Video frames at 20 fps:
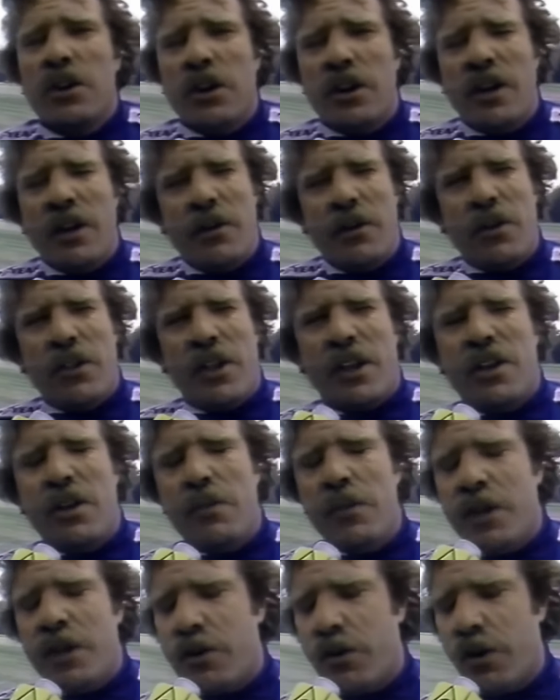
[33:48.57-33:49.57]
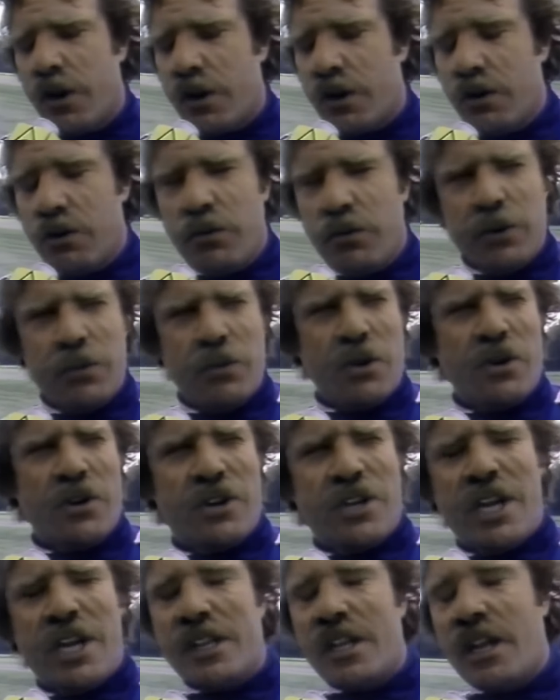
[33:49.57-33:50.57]
Good. I mean, that could be critical. We were
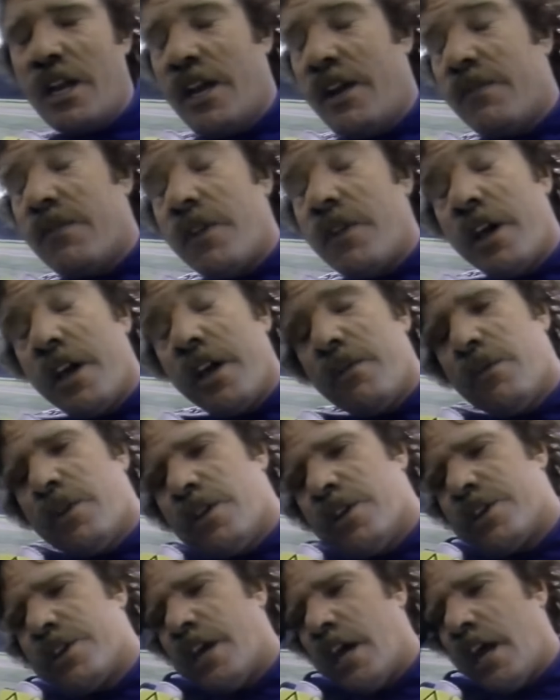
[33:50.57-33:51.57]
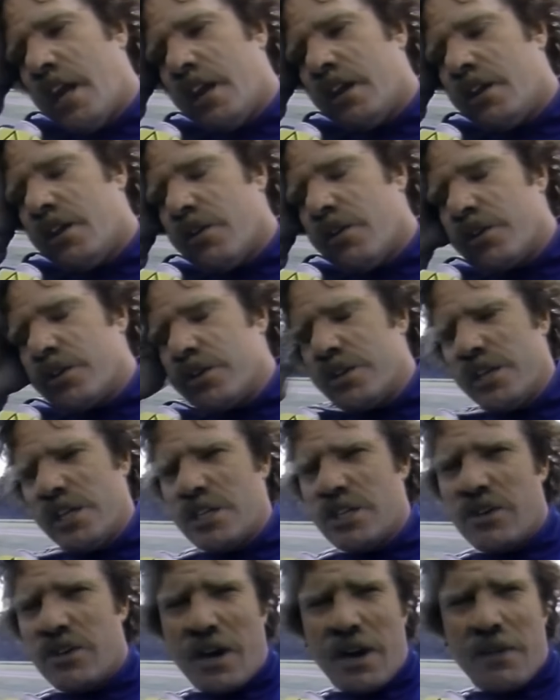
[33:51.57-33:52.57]
going to take the left lane. We looked at it, you know, because
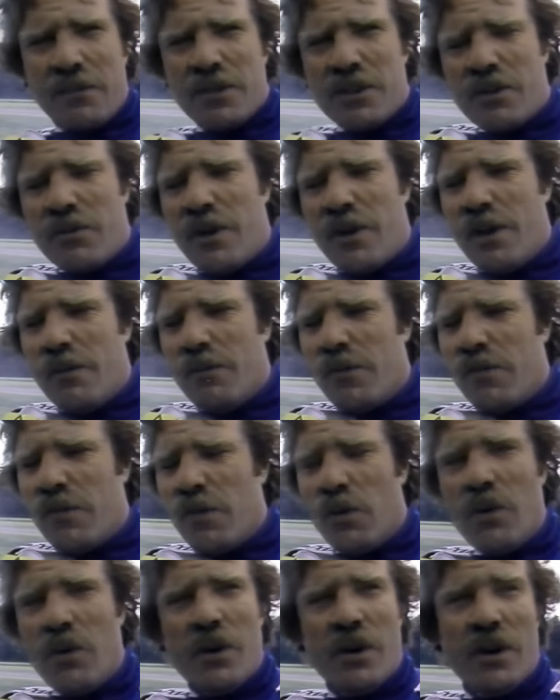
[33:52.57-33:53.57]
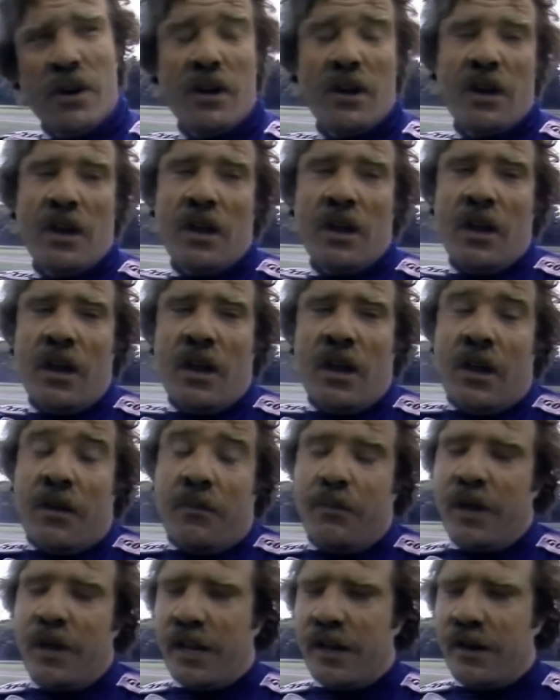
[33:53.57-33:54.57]
they scraped it the round before. And
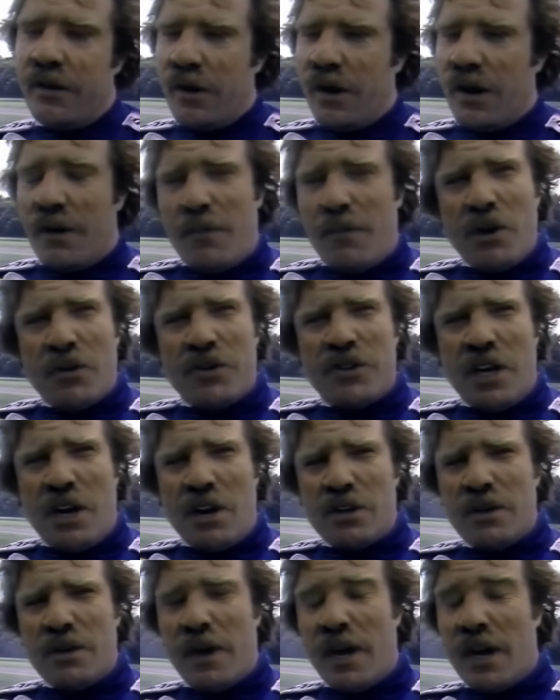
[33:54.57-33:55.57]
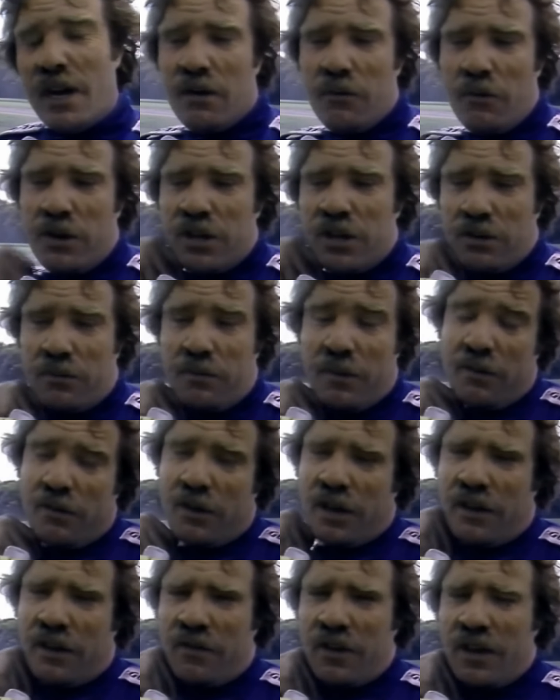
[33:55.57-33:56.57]
Billy and I both talked about it, and we thought maybe
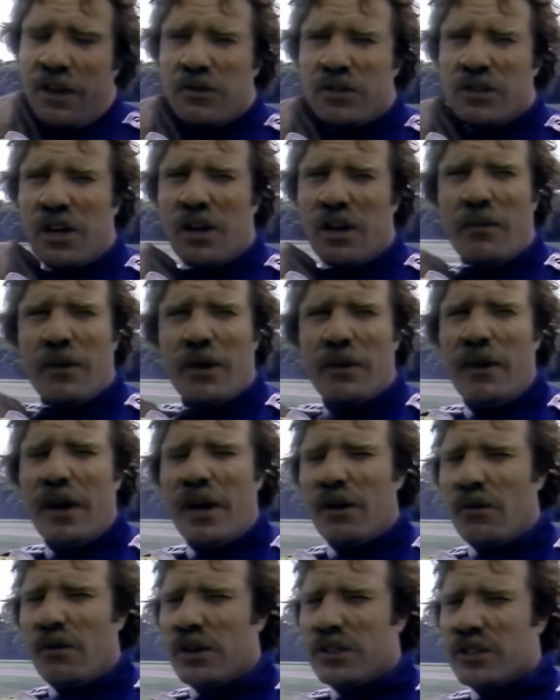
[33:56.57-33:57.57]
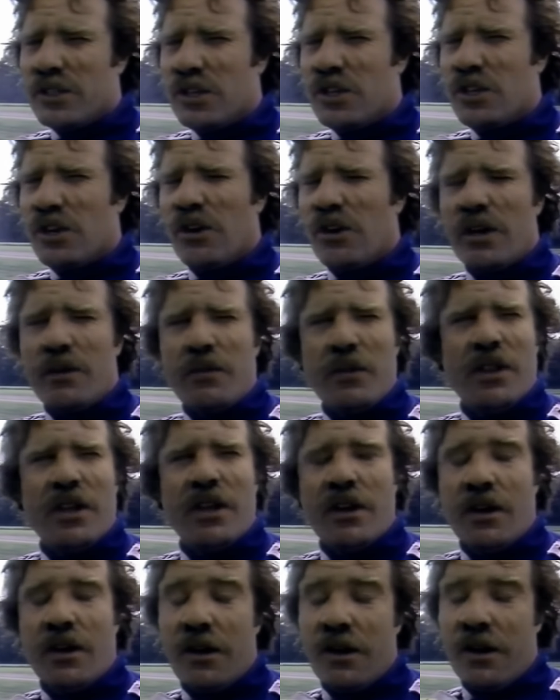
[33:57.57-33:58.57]
the left lane was a little bit better watching Shirley, but
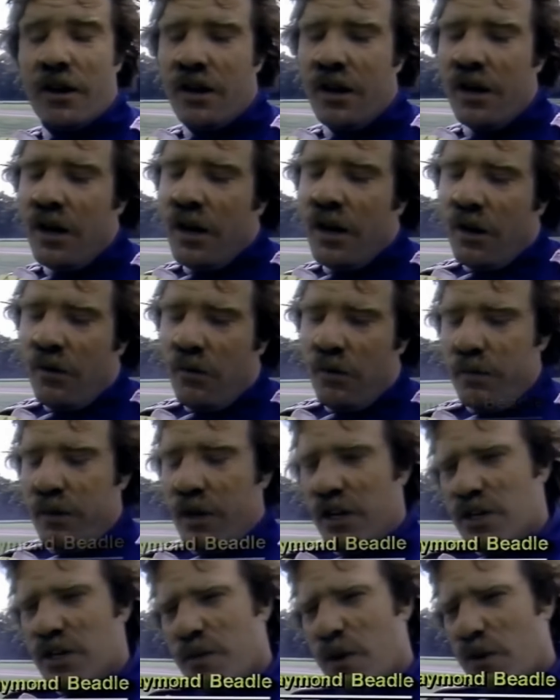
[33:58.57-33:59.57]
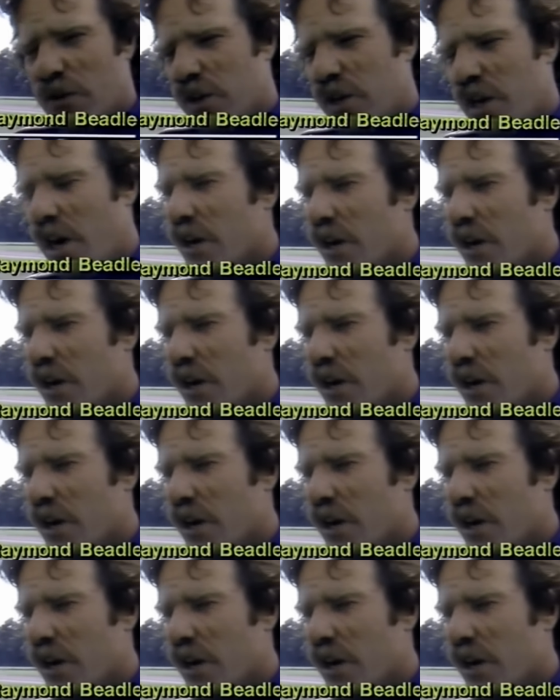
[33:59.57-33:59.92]
then when Billy smoked the